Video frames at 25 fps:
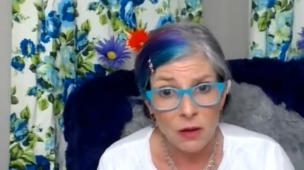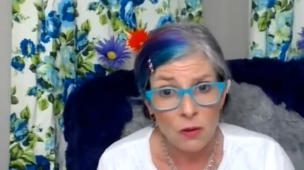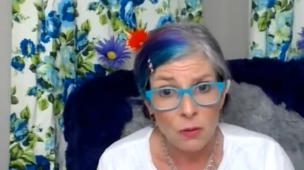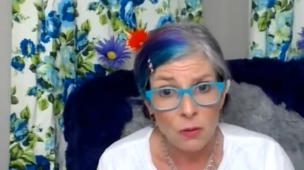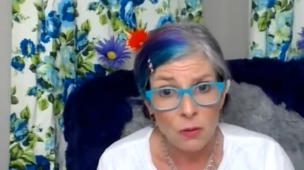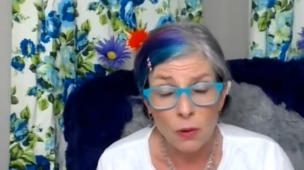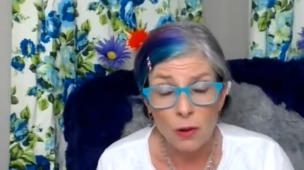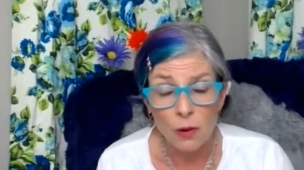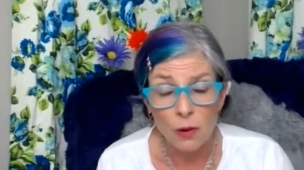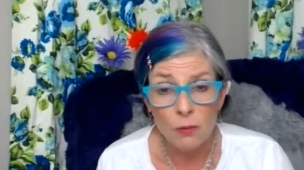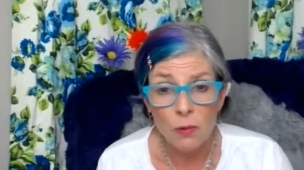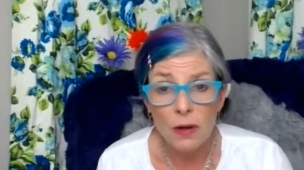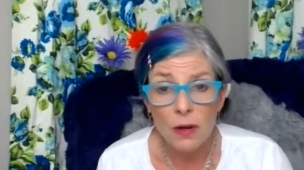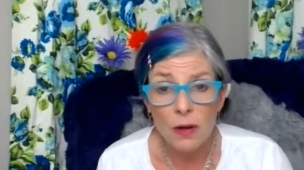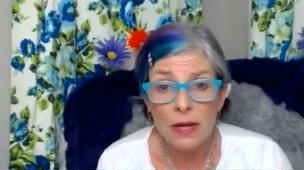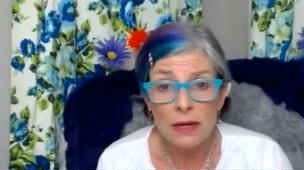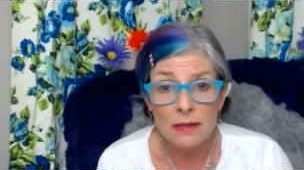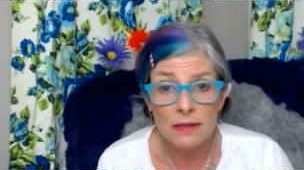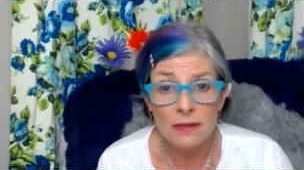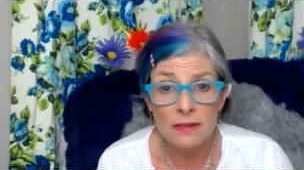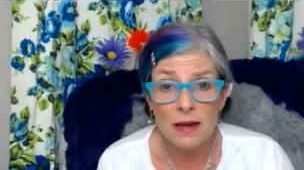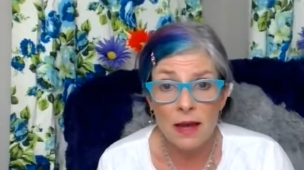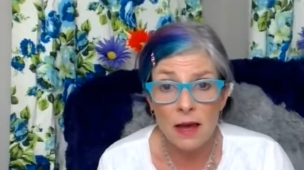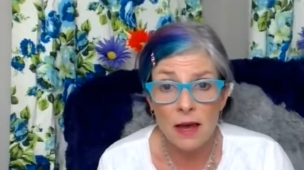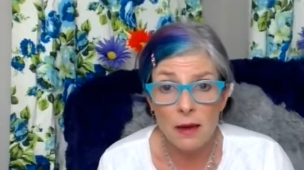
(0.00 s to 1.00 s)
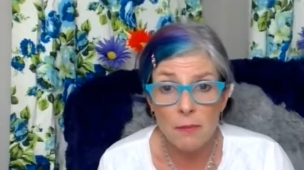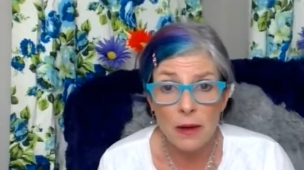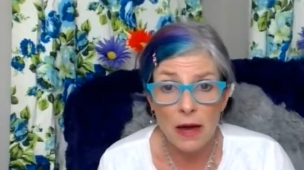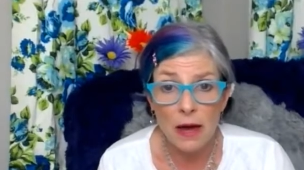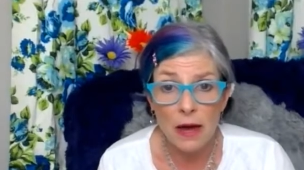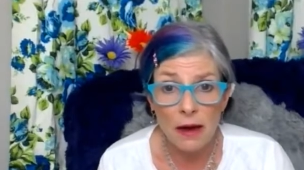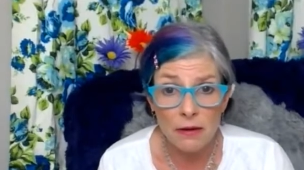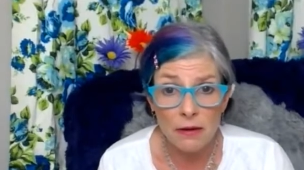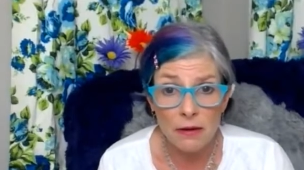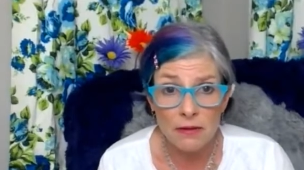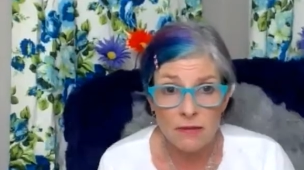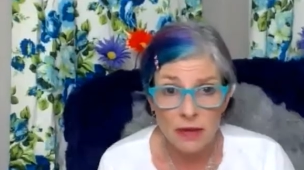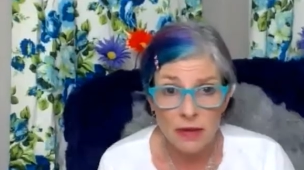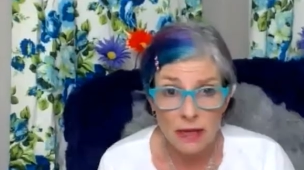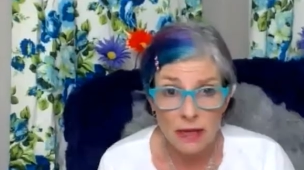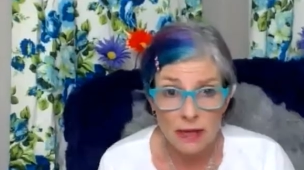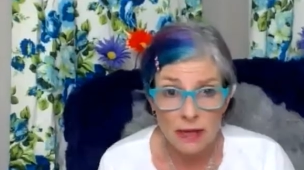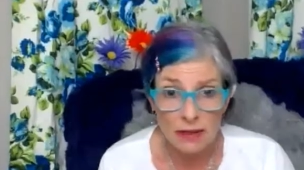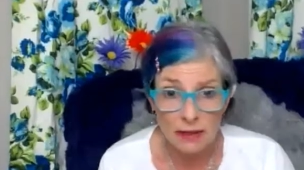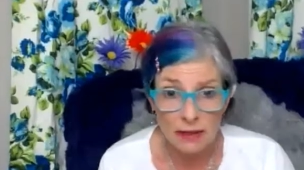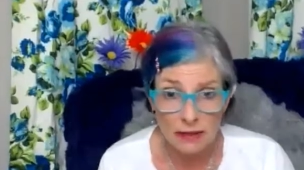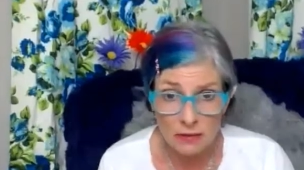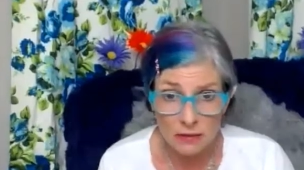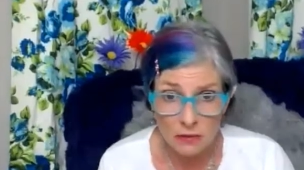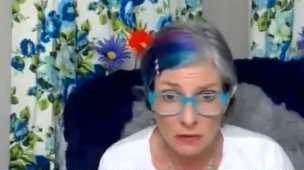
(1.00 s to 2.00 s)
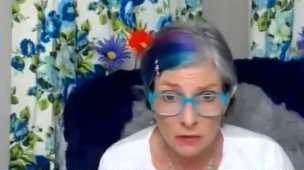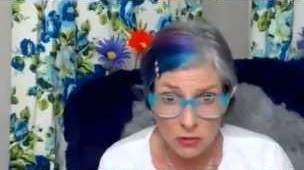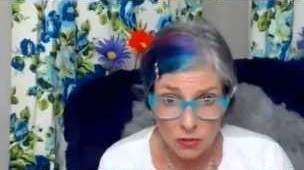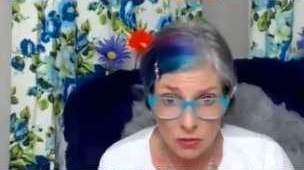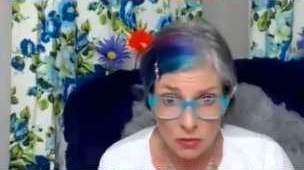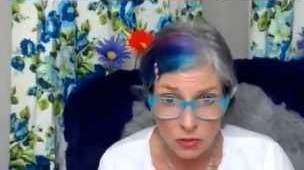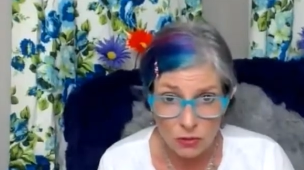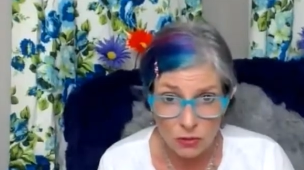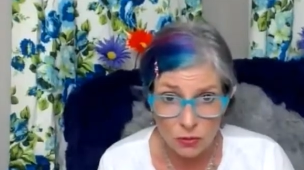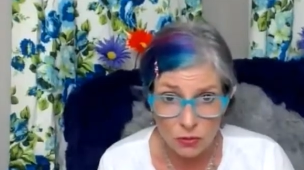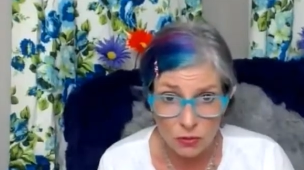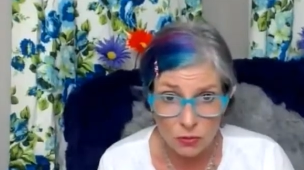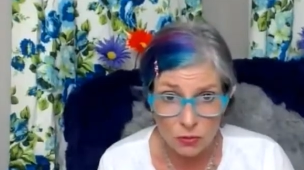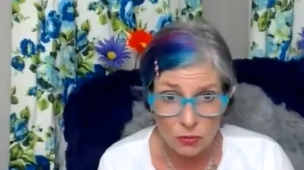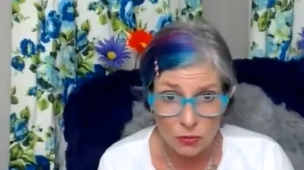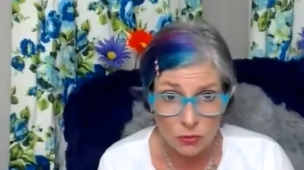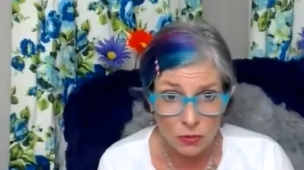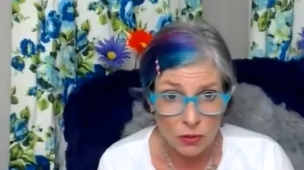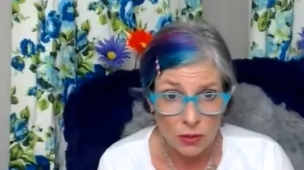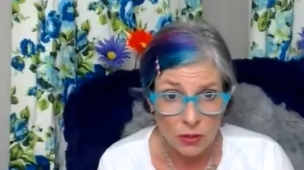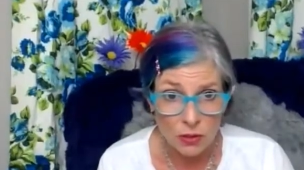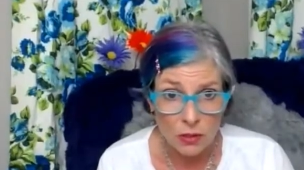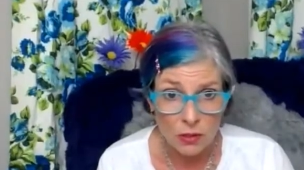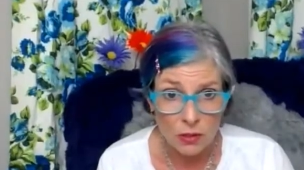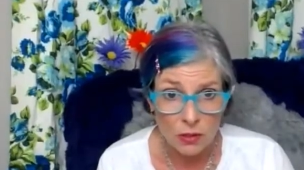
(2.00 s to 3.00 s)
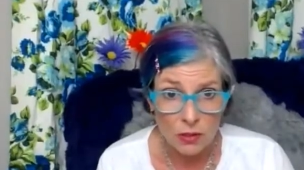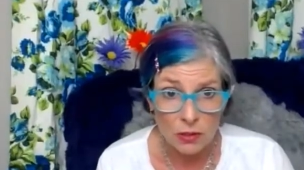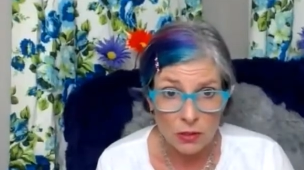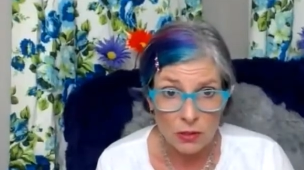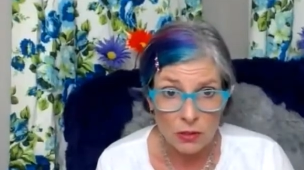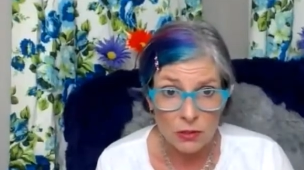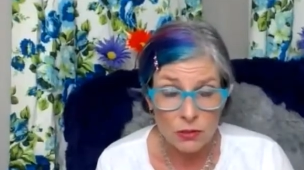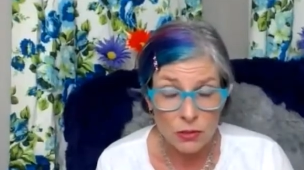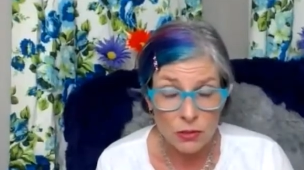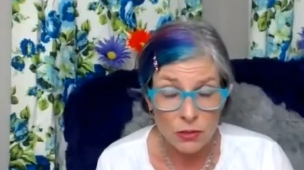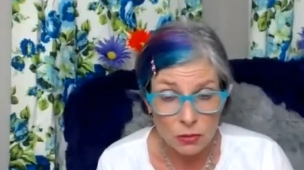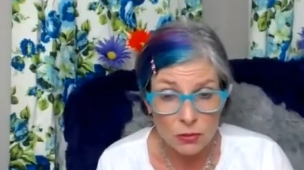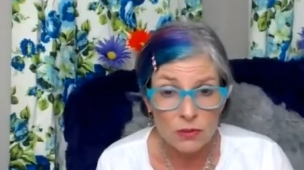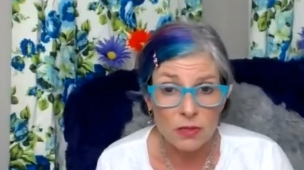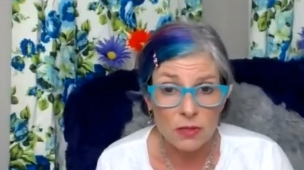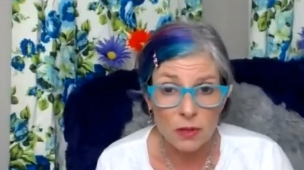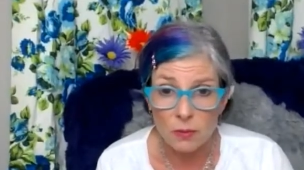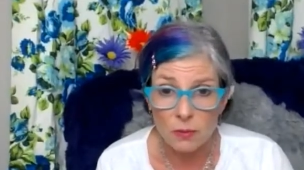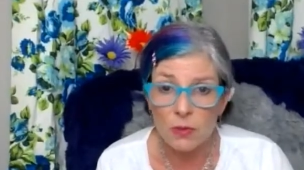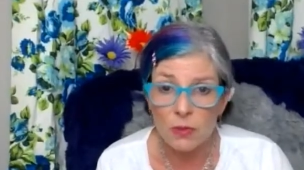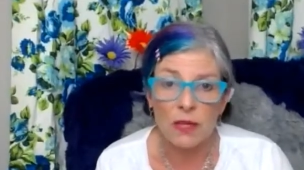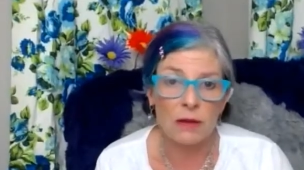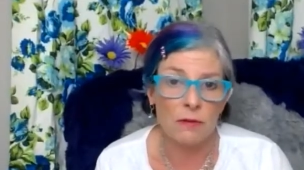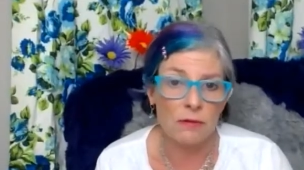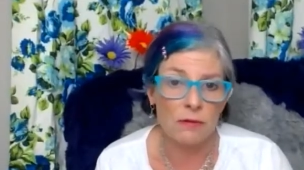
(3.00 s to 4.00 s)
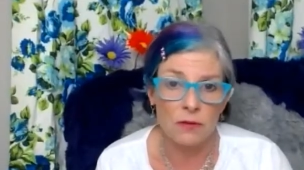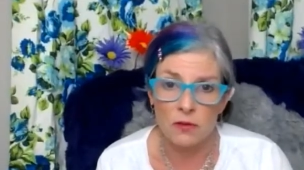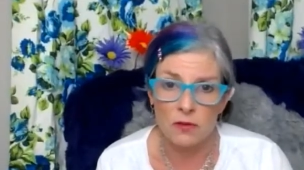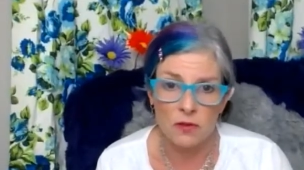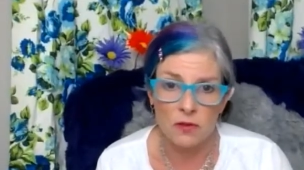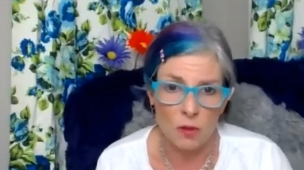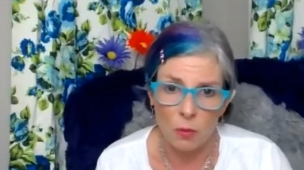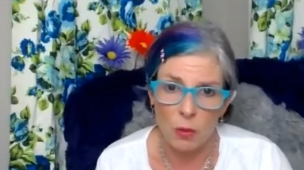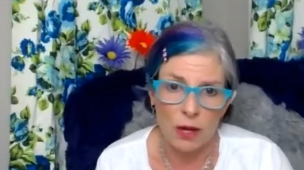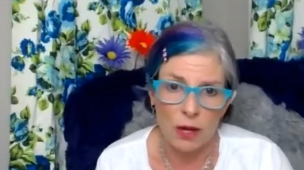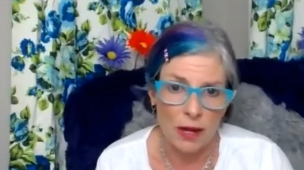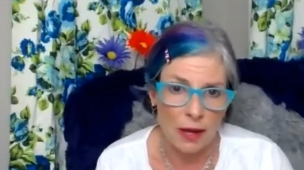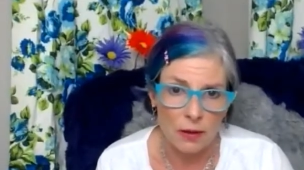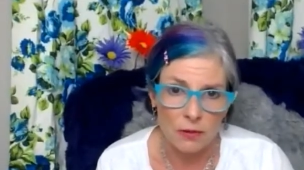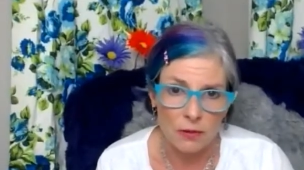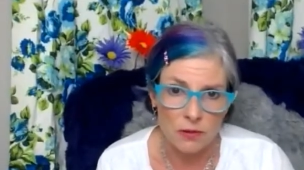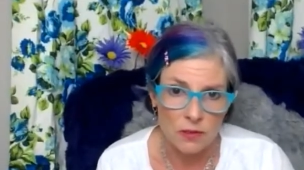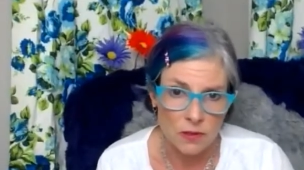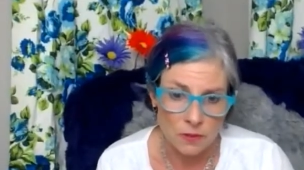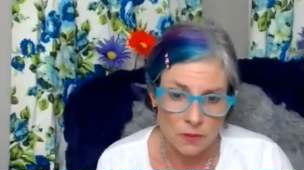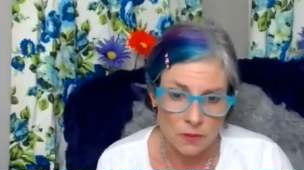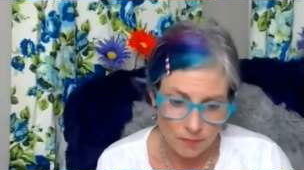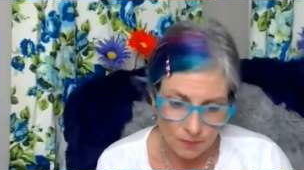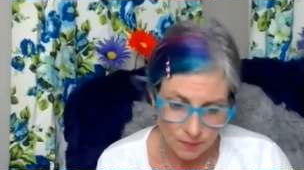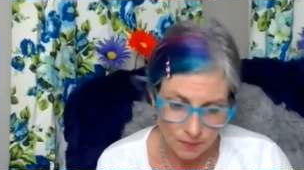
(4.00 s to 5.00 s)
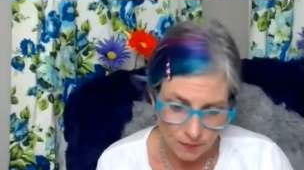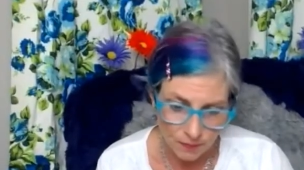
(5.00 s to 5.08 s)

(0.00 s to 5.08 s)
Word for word: one way to snap out of it is to do something for someone else.